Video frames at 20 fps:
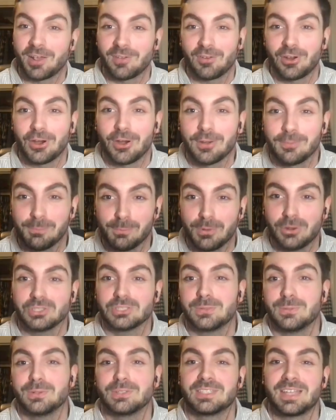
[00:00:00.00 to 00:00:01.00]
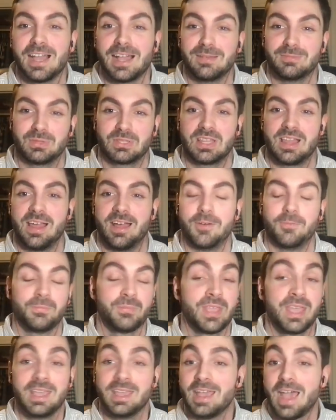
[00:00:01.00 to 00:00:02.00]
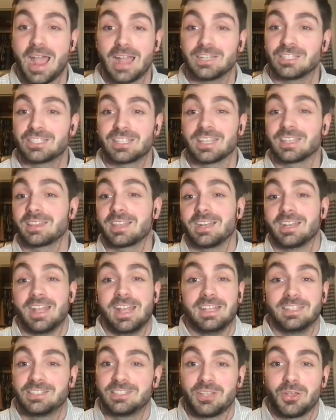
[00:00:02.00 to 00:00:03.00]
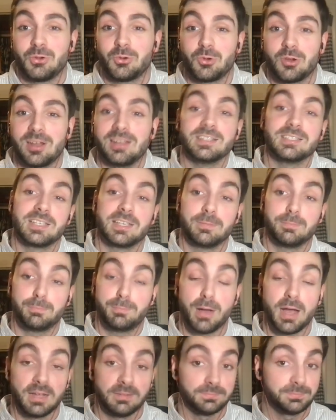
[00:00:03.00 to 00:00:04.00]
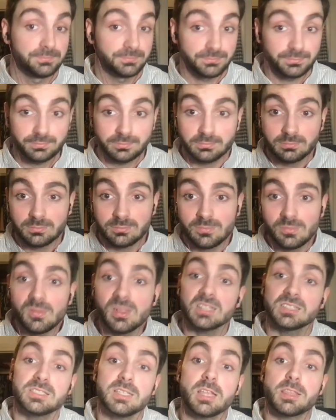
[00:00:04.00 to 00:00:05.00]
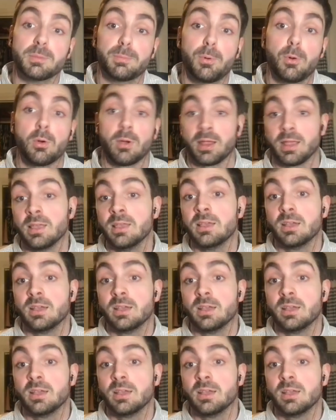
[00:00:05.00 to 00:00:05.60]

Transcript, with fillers: i've heard multiple times now I just think that it's so crazy. But it's not the point.